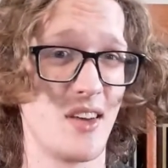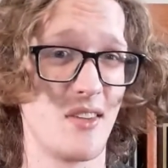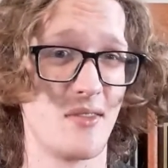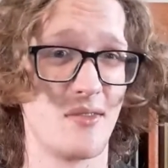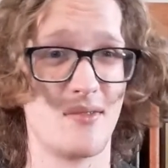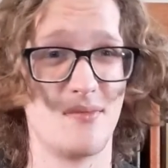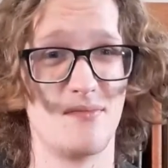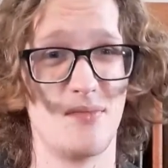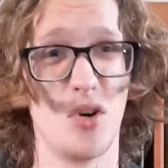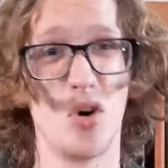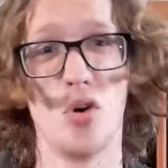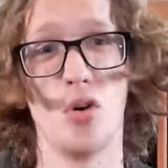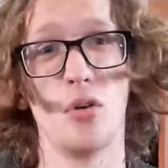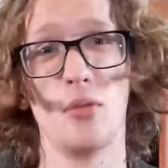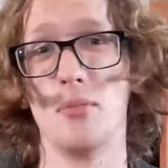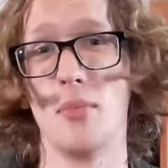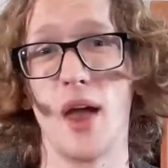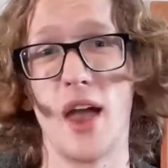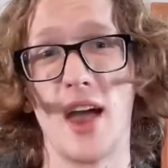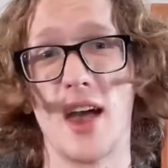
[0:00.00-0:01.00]
of
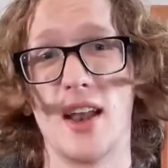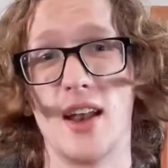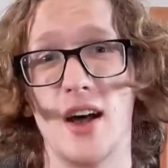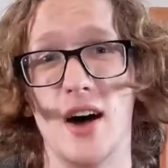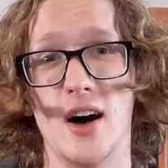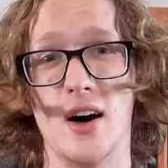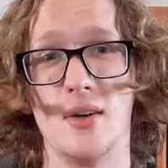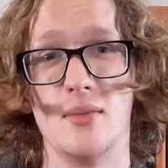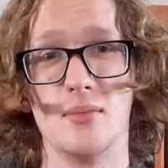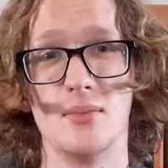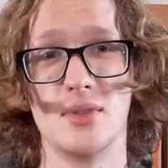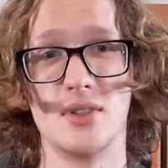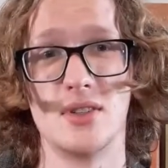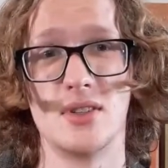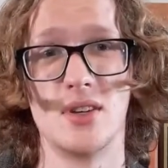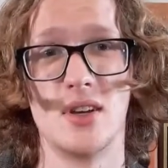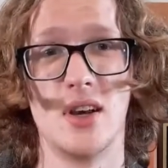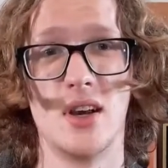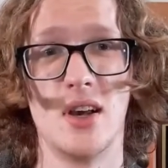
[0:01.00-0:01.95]
old man hums,